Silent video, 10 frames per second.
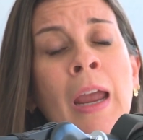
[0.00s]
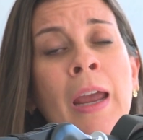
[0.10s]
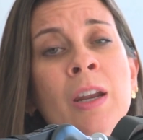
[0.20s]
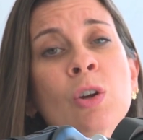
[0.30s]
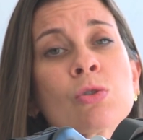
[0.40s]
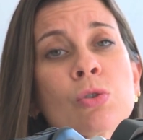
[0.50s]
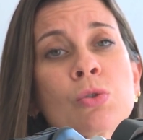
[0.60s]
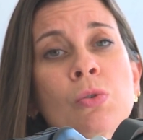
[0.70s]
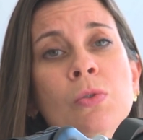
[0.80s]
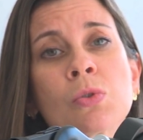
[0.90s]
And also
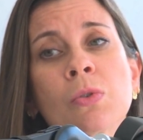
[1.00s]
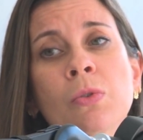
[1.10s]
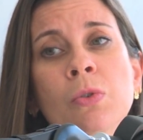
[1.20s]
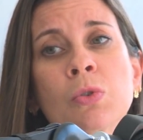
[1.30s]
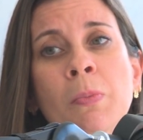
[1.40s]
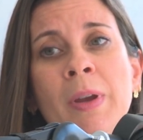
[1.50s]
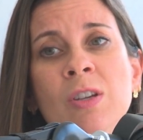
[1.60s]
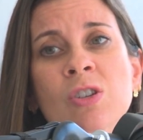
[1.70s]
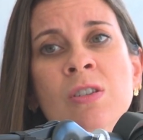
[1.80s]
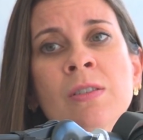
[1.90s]
to
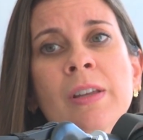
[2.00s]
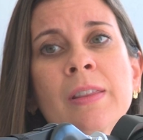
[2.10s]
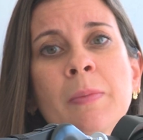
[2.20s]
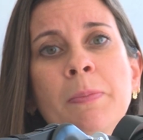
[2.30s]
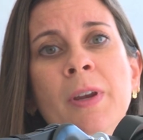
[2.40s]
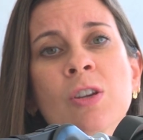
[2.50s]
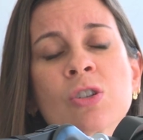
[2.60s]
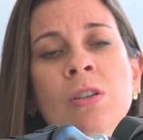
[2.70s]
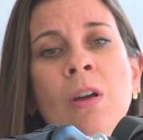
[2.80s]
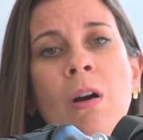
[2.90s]
mention that the
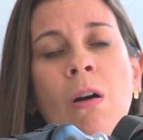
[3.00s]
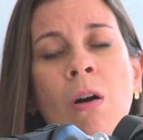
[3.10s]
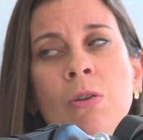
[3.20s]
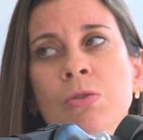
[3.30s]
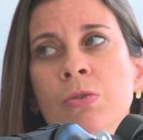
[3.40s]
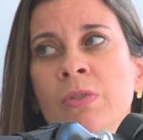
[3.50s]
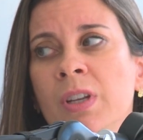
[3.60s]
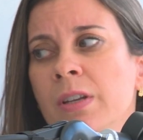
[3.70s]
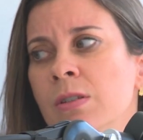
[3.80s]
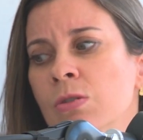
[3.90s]
patient also
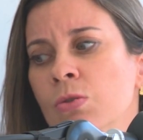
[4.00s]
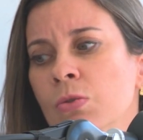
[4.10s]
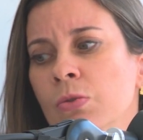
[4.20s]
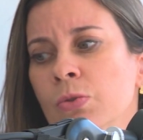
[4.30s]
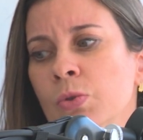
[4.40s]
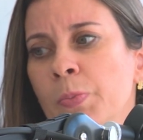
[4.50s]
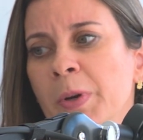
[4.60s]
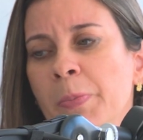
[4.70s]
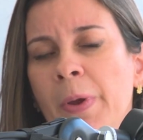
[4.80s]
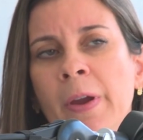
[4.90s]
needs to
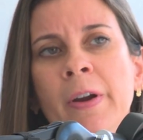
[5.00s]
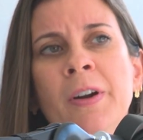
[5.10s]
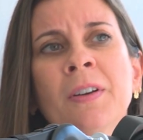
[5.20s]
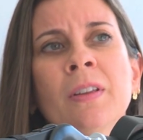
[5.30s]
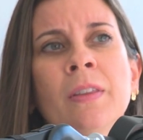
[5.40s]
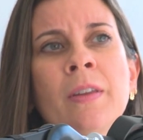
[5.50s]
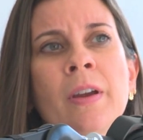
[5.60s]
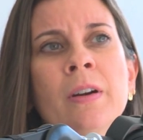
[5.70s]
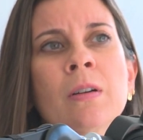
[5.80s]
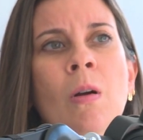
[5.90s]
prepare
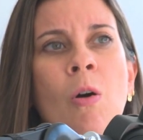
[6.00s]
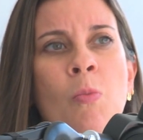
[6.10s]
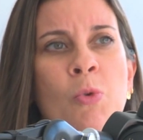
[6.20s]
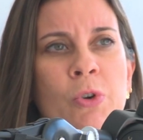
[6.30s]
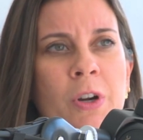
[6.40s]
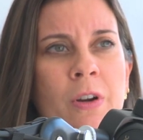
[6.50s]
their homework.